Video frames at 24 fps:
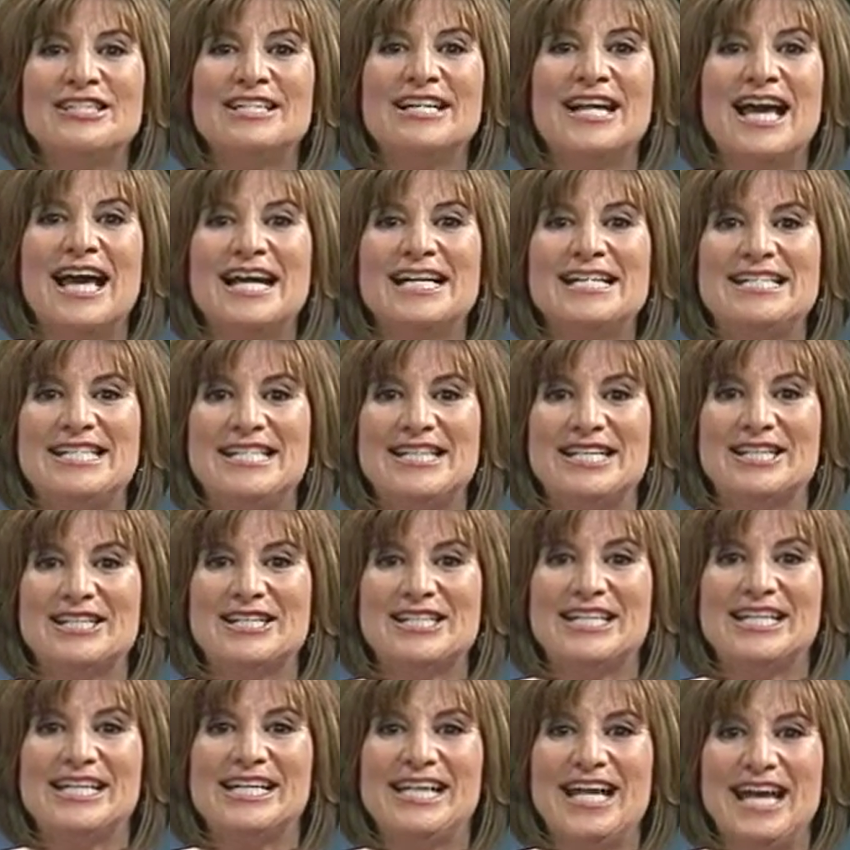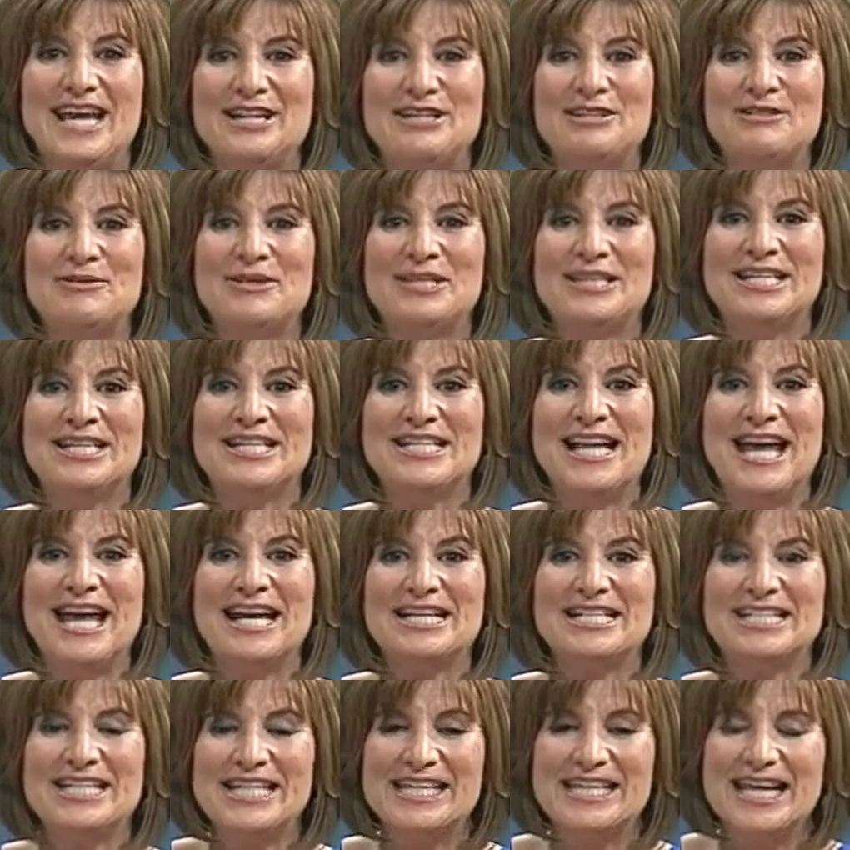an idea to get you
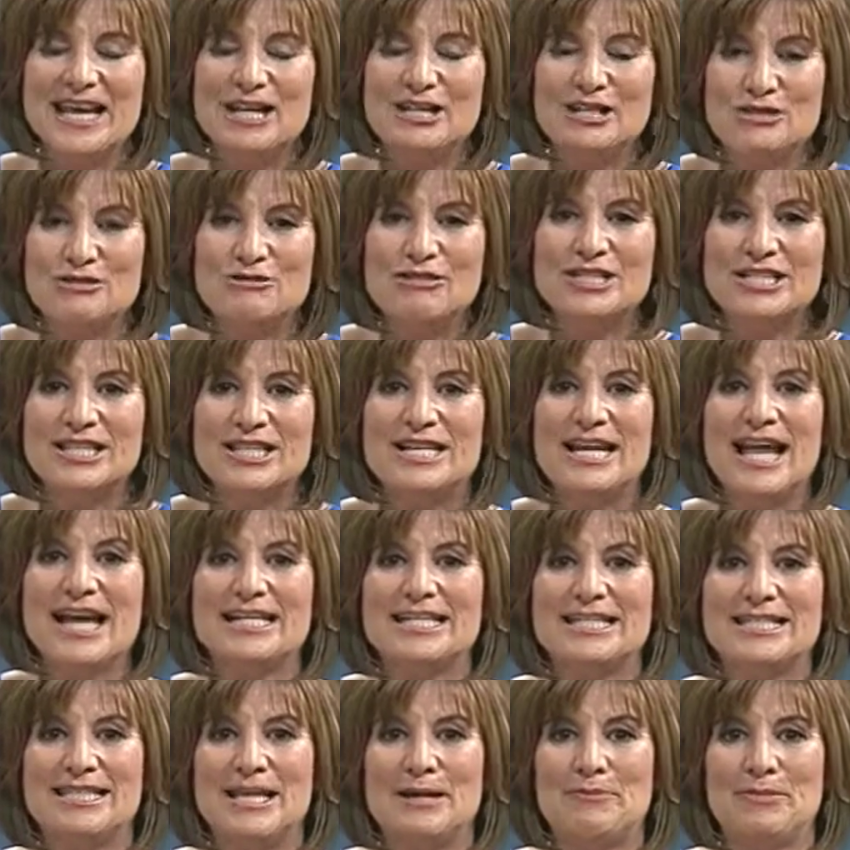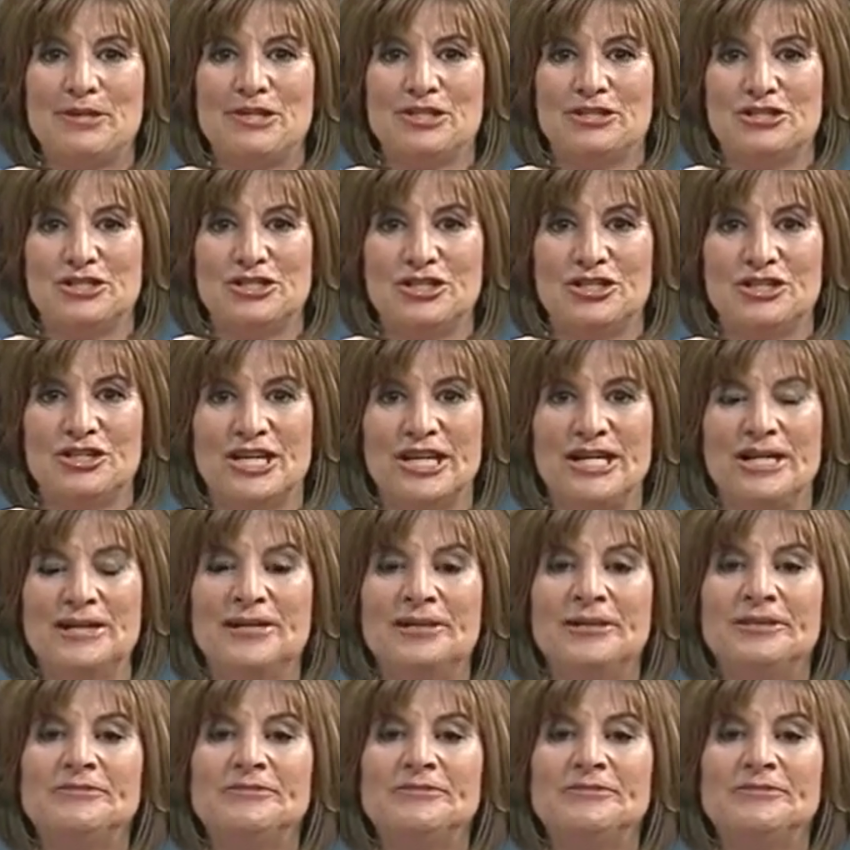to the next step in your journey.